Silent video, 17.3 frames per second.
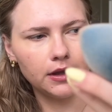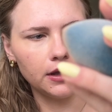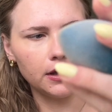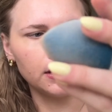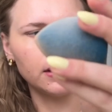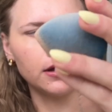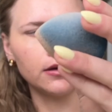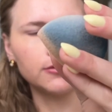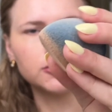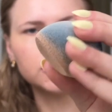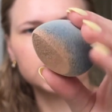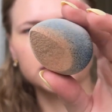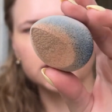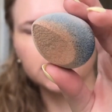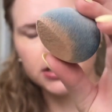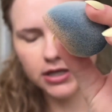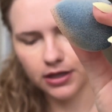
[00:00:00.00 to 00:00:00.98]
then I'm just going
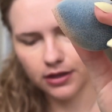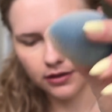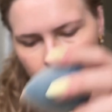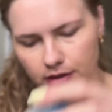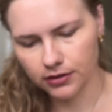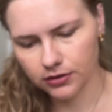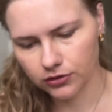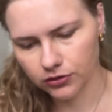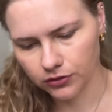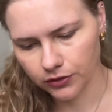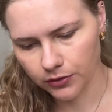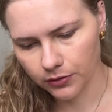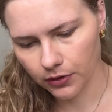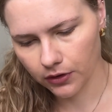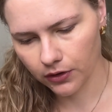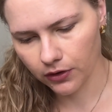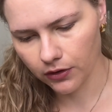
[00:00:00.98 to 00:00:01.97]
to take this Juno
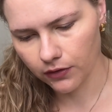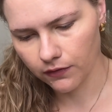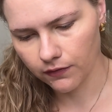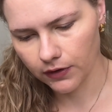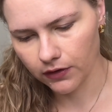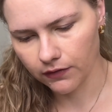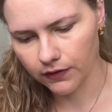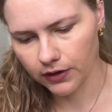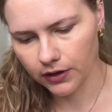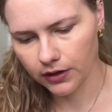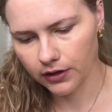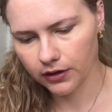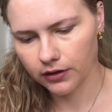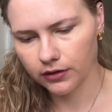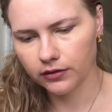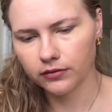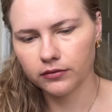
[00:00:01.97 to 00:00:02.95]
& Co. Velvet
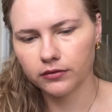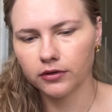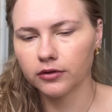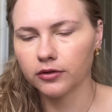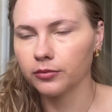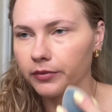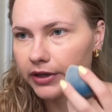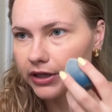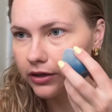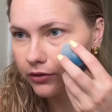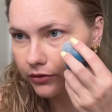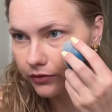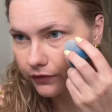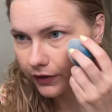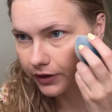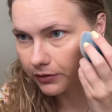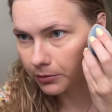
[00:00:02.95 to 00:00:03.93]
or
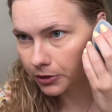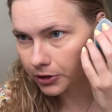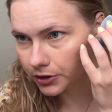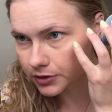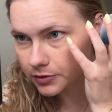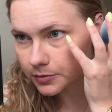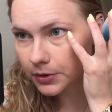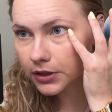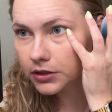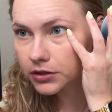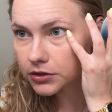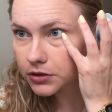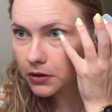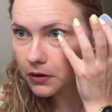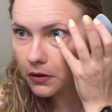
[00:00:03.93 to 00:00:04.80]
Microfiber sponge.